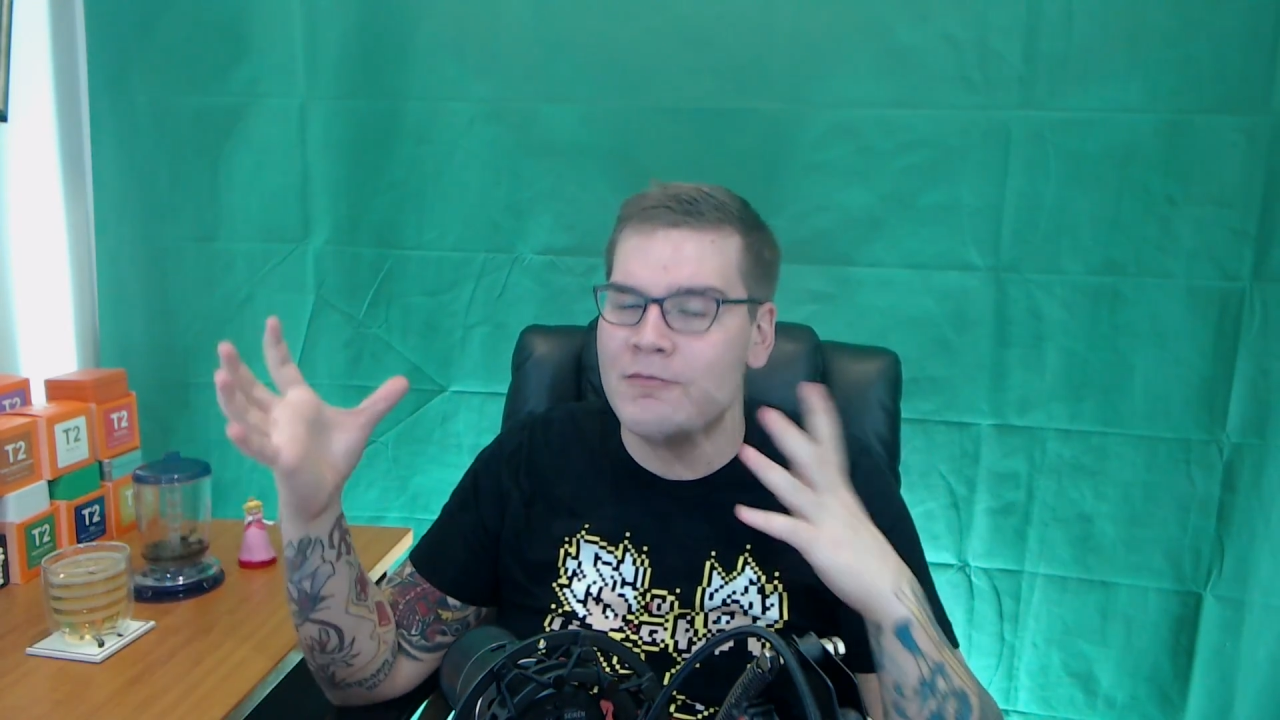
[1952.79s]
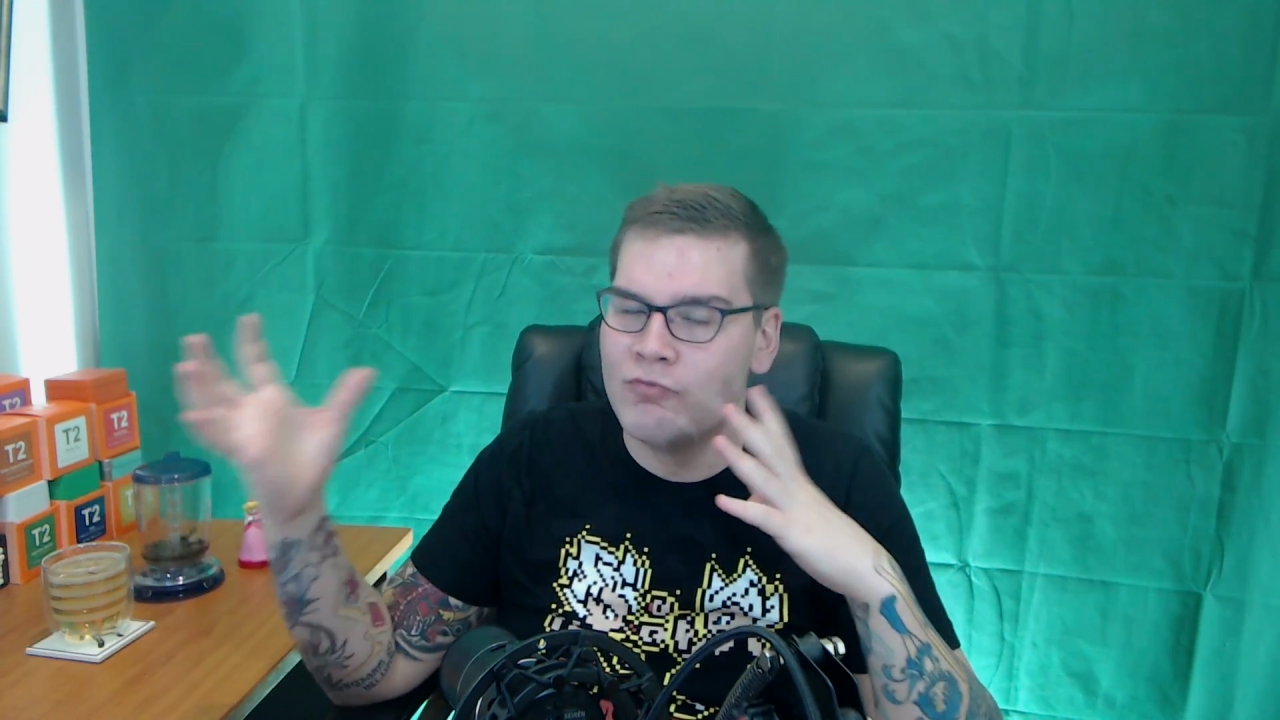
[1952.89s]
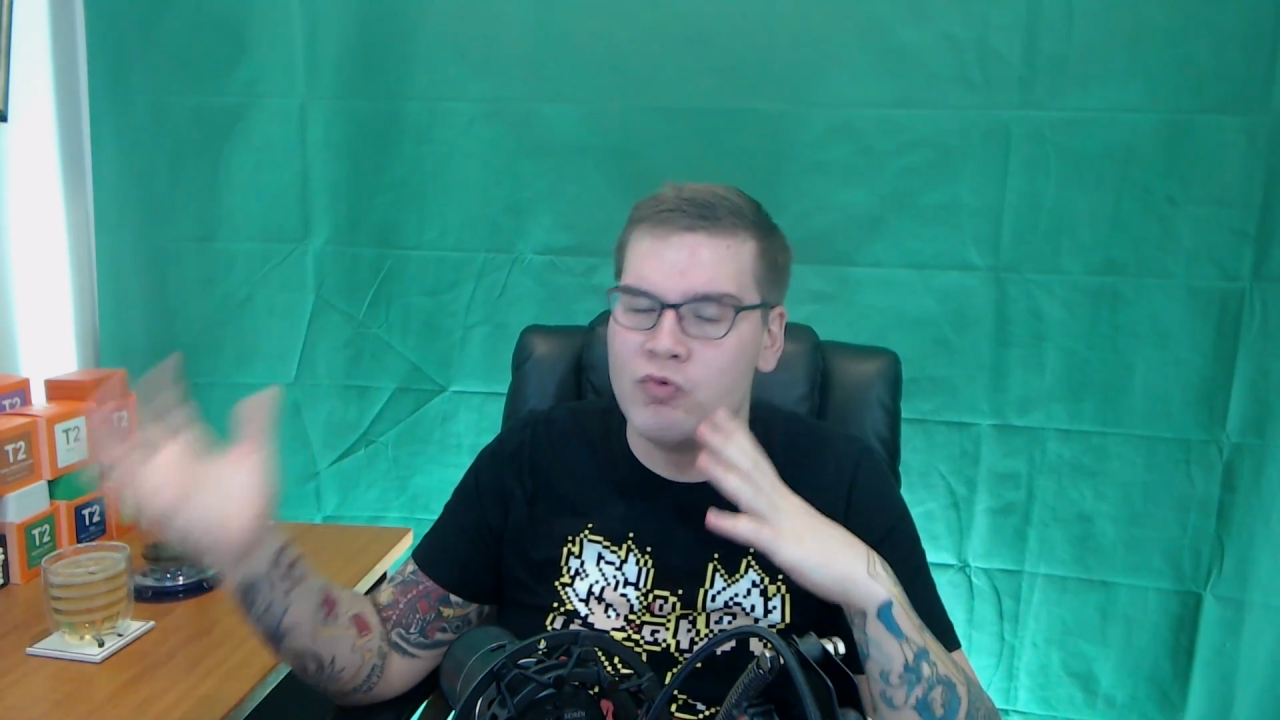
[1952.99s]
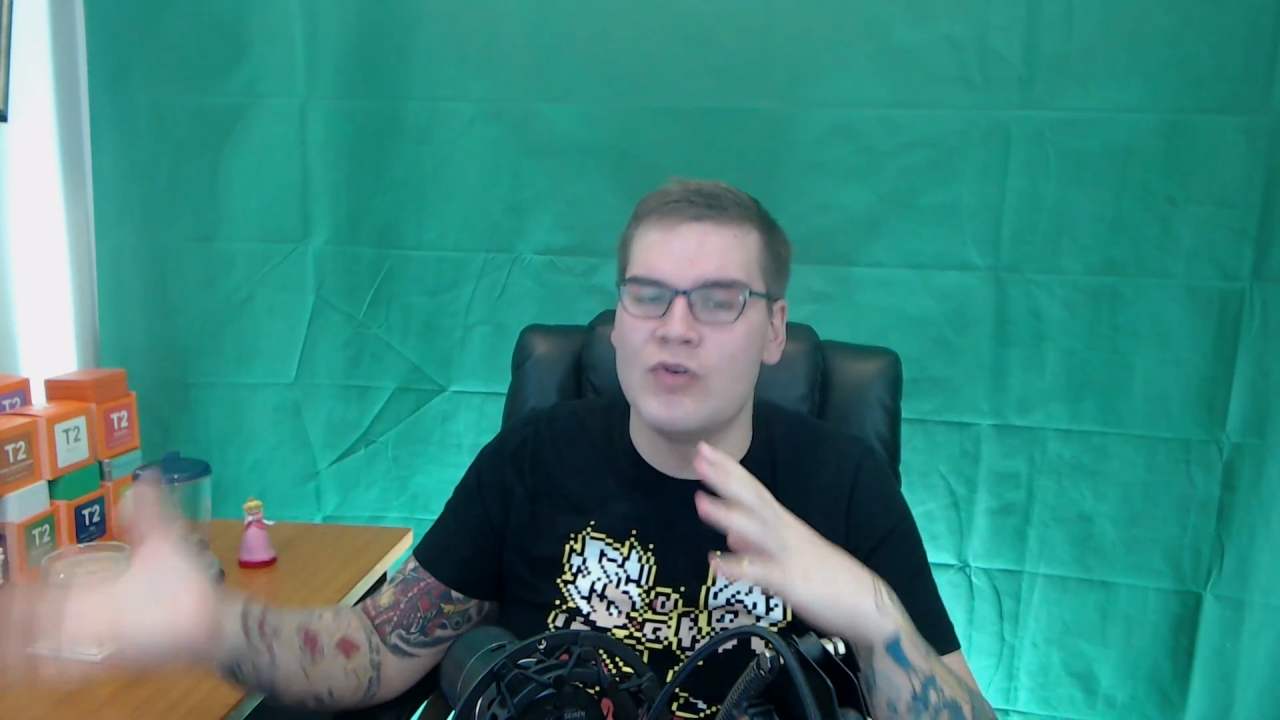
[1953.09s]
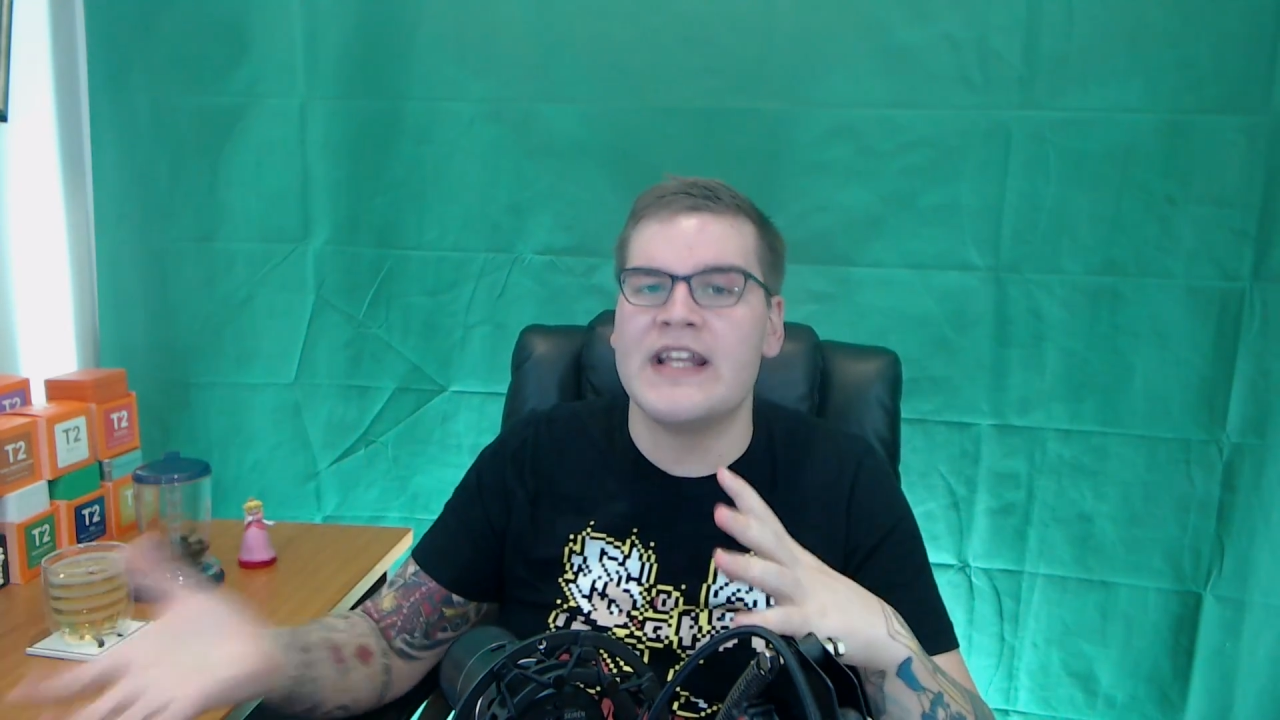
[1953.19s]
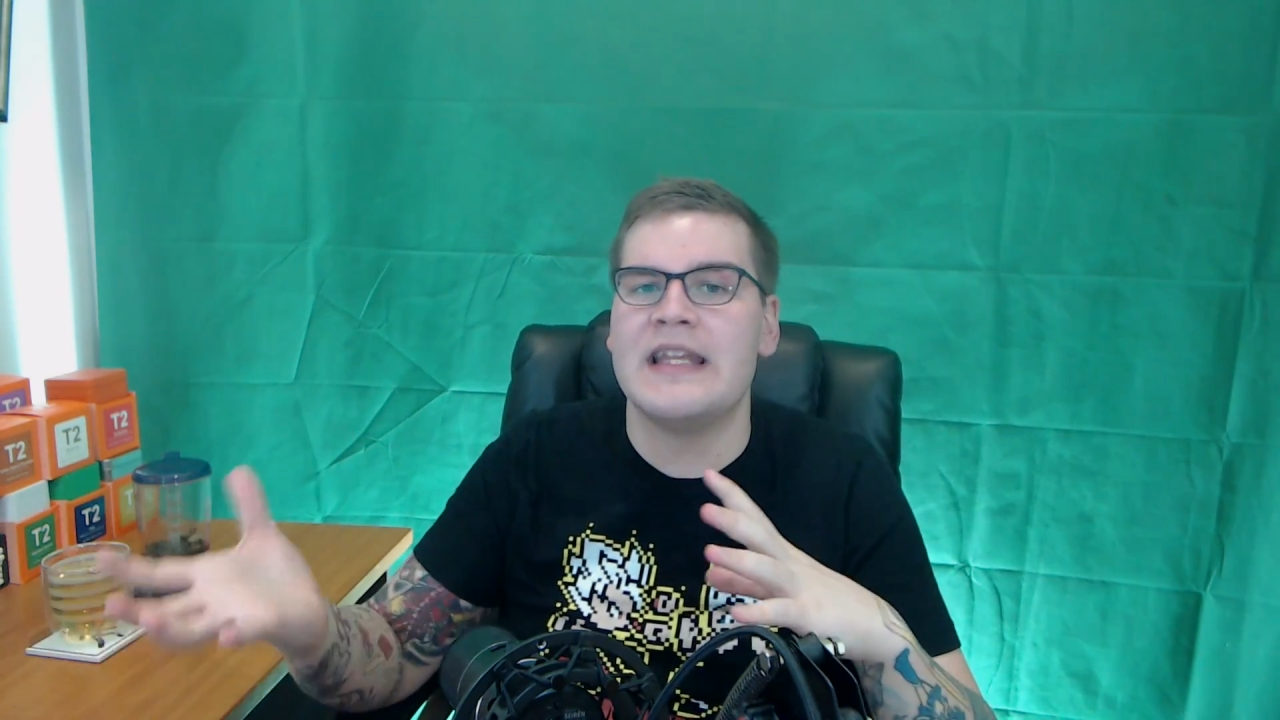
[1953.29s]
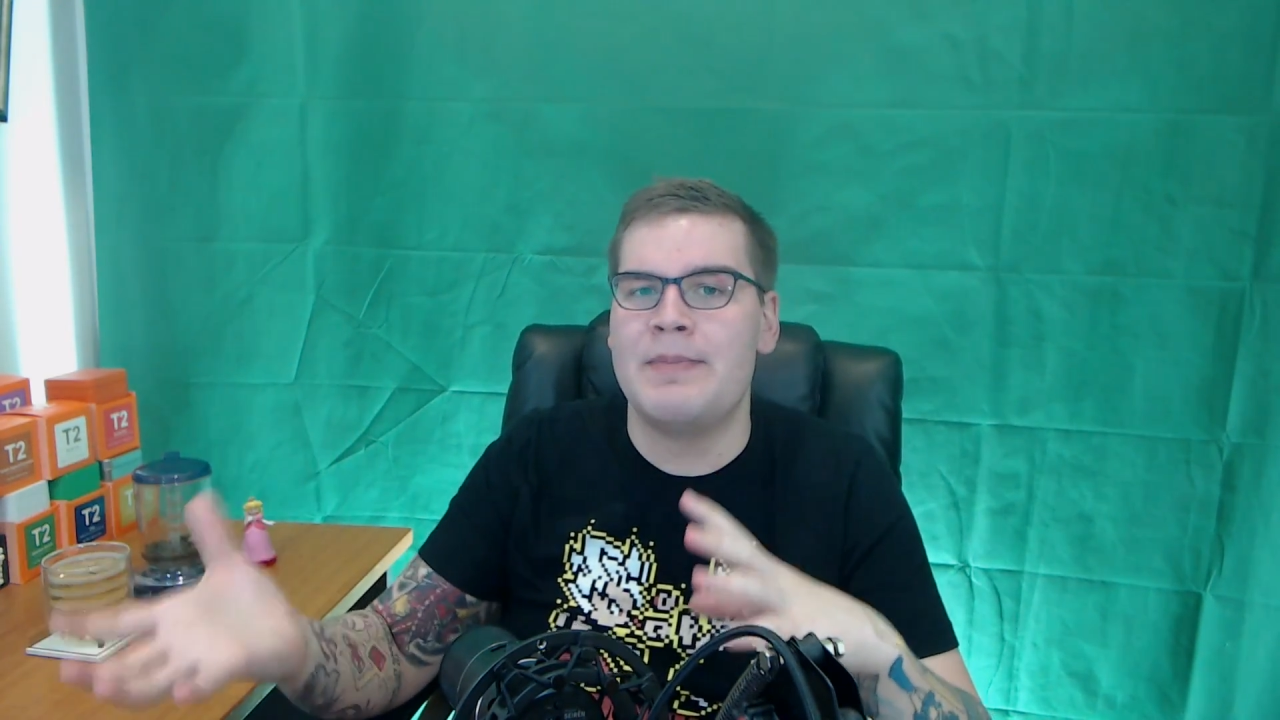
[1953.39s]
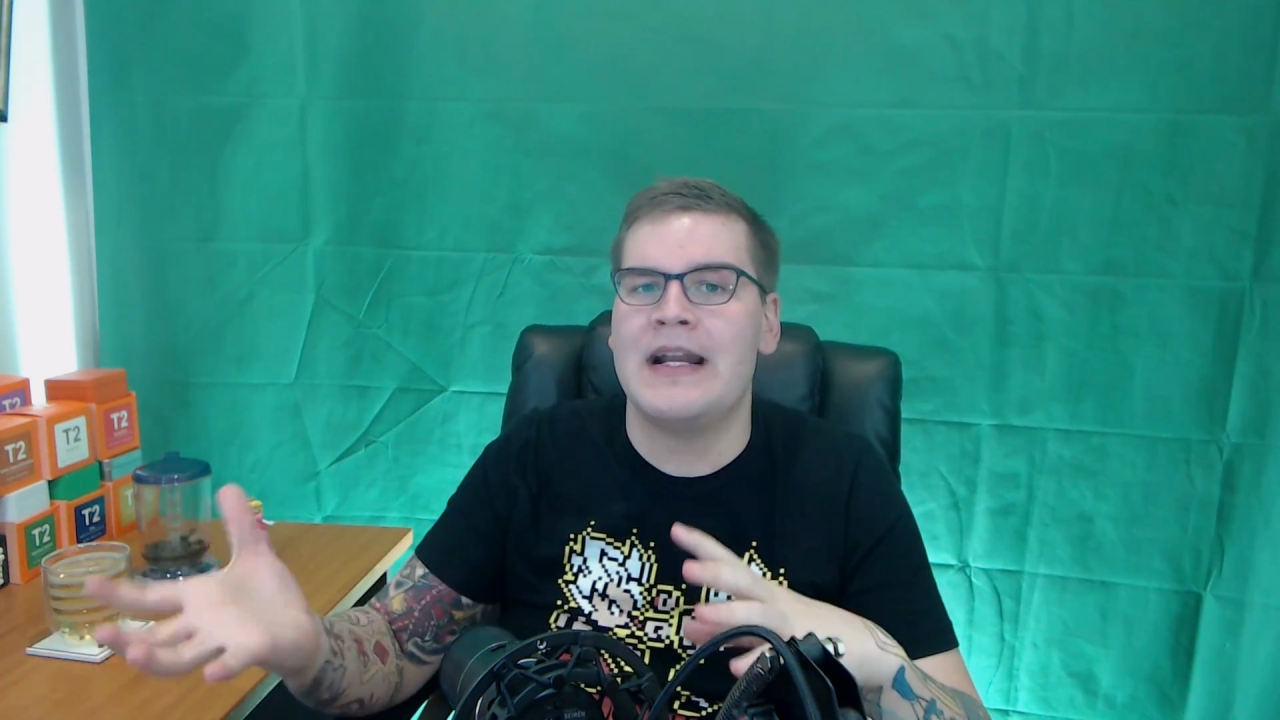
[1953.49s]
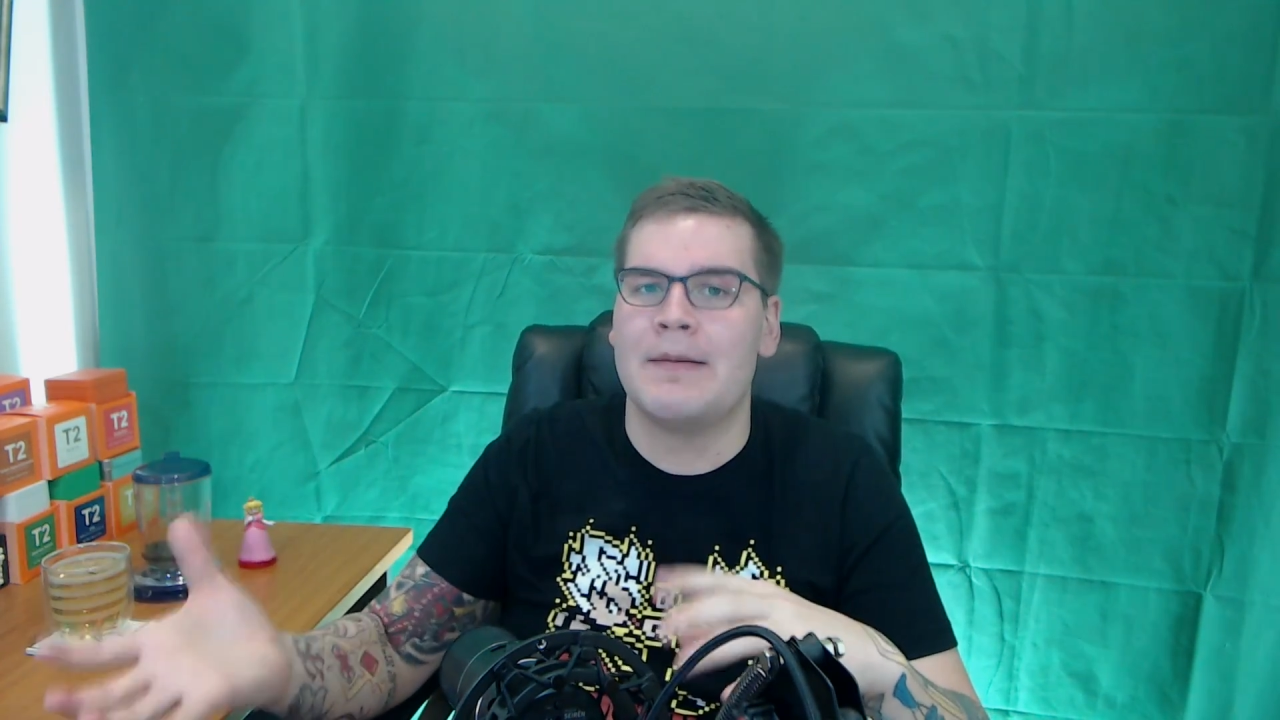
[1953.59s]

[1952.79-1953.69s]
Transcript: really pick